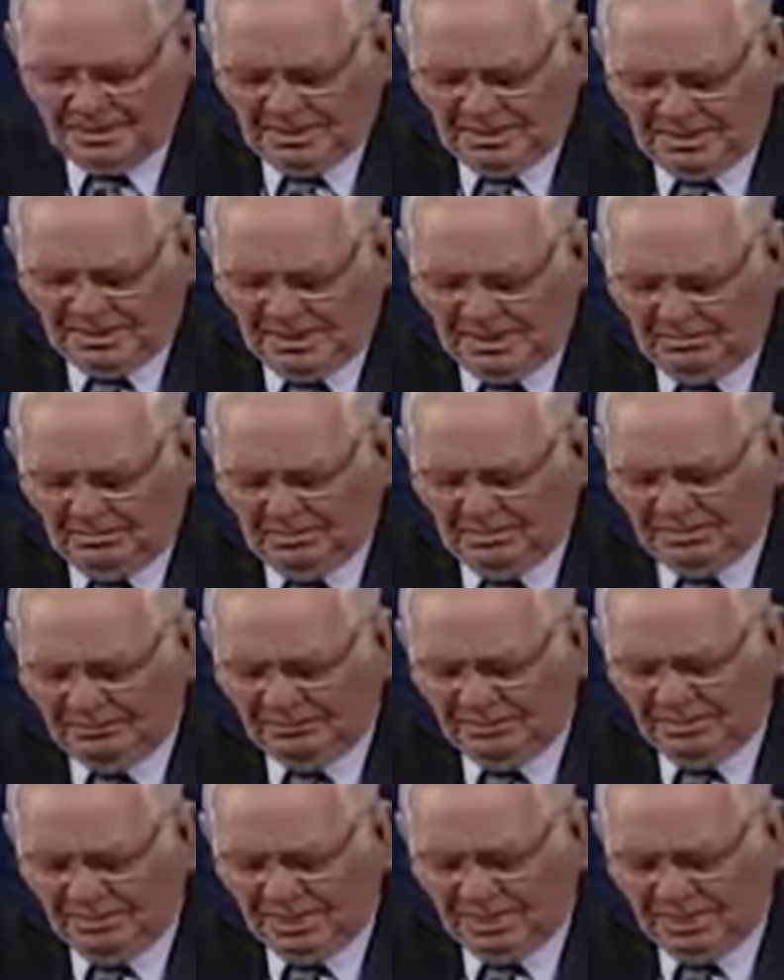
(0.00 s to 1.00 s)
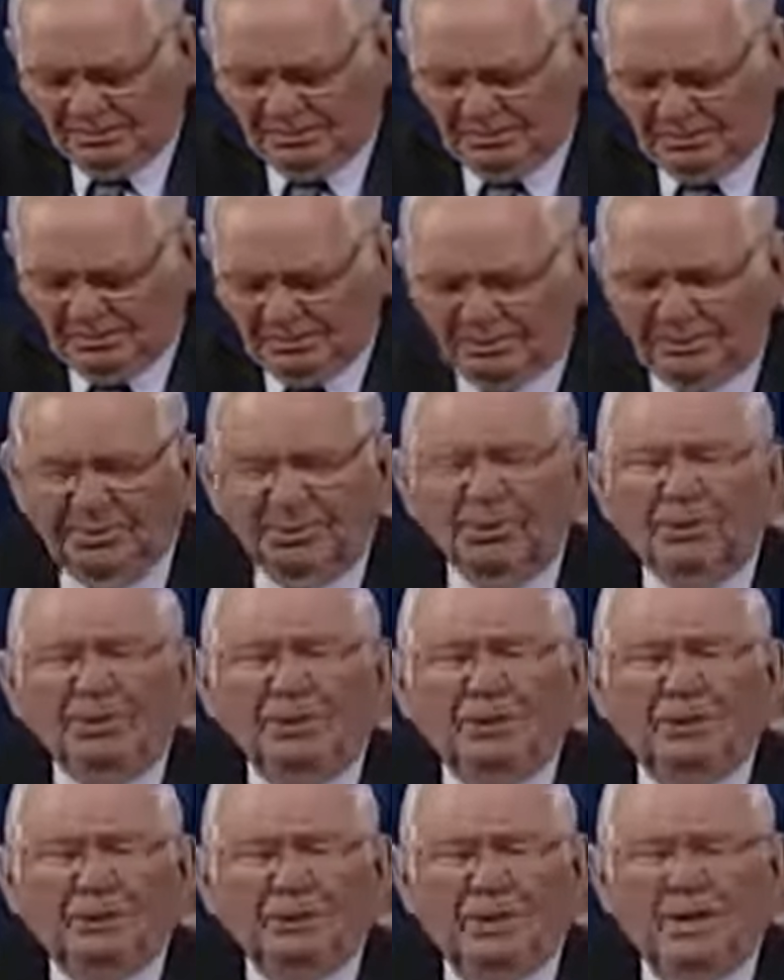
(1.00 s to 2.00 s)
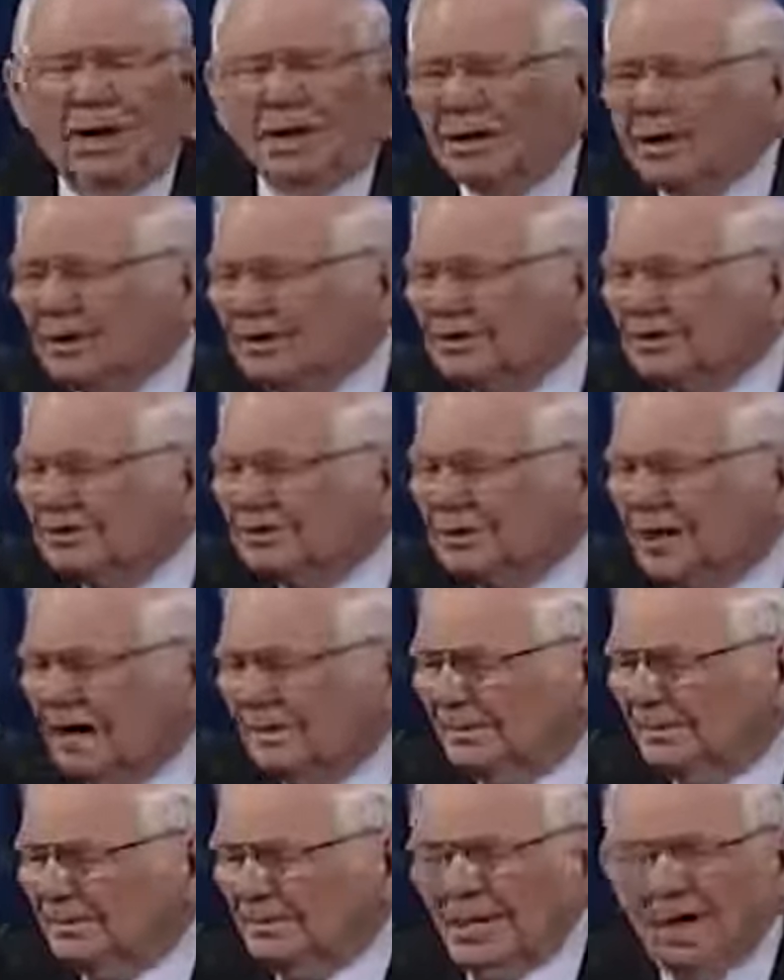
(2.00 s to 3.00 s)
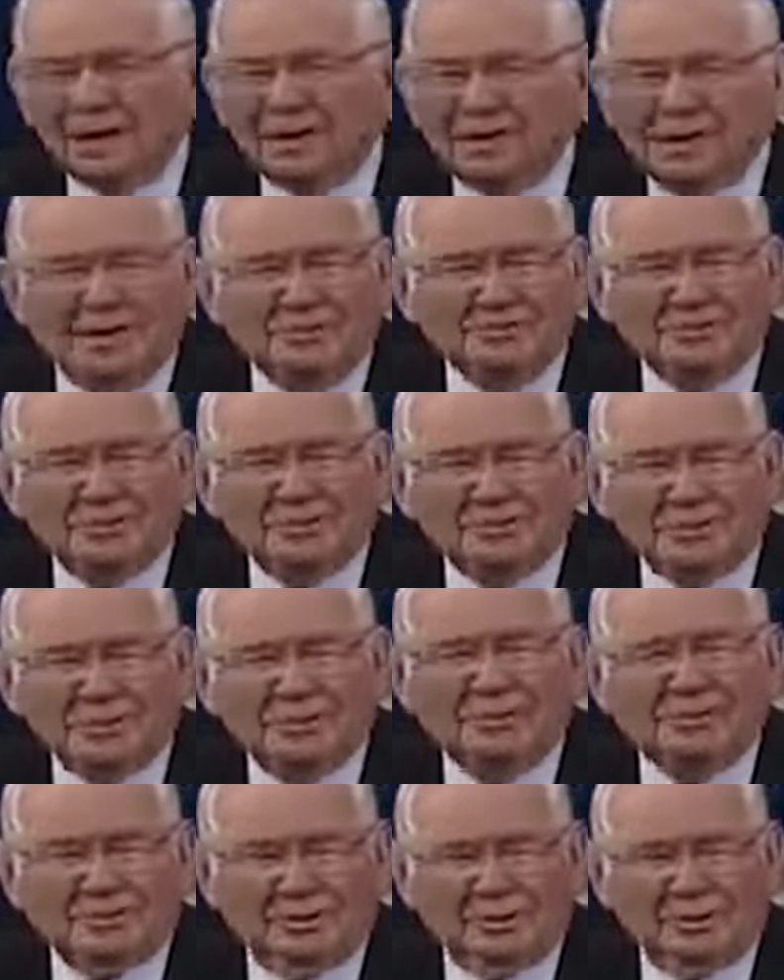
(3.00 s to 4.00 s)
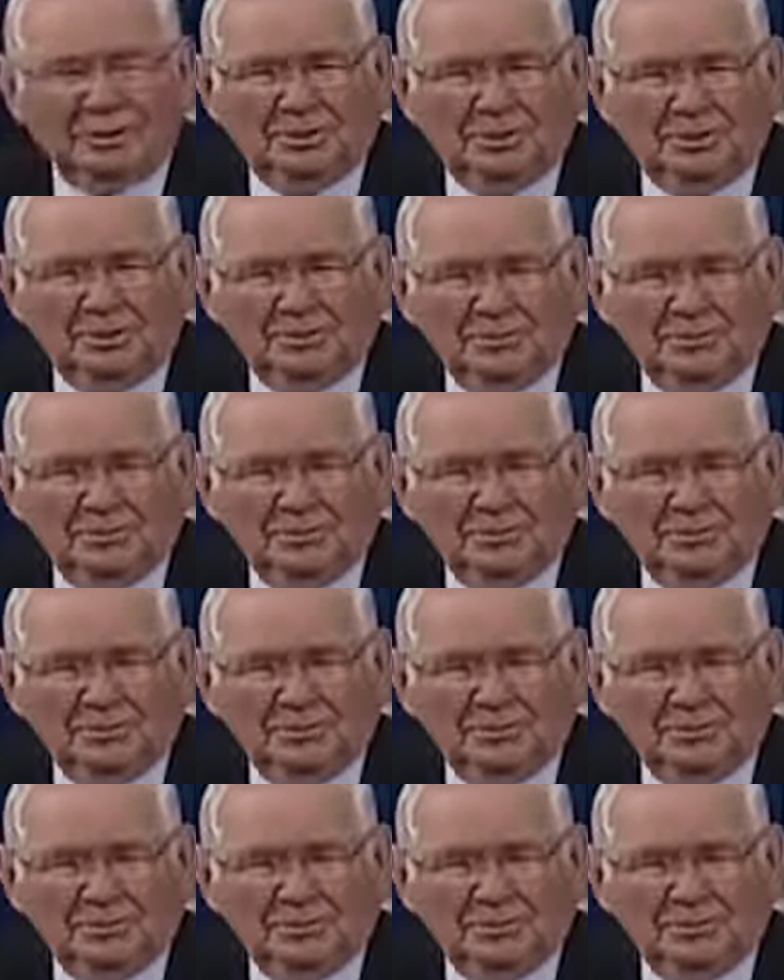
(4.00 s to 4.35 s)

Uh, I, will, I will not let this happen. God loves his children.